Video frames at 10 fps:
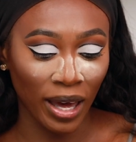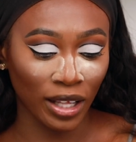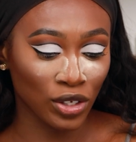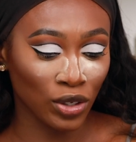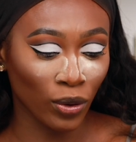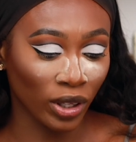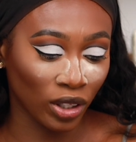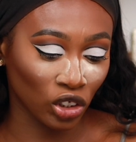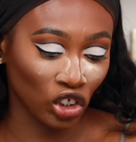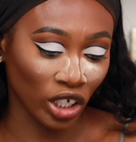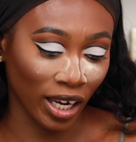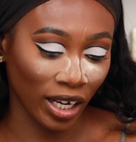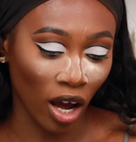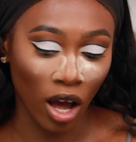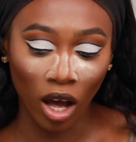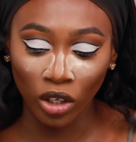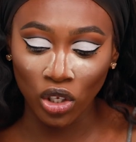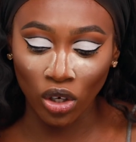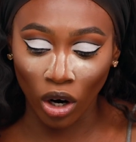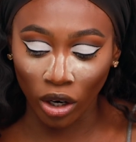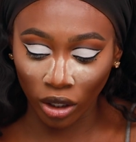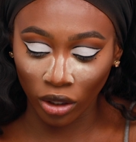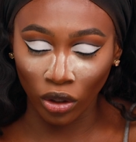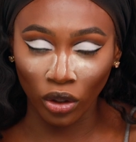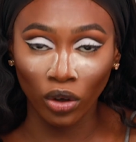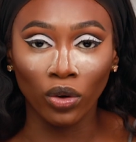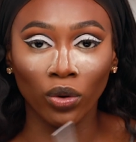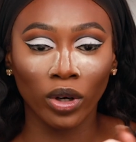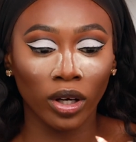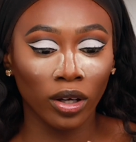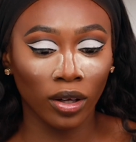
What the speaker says: Pencil in the shade Dark Nude.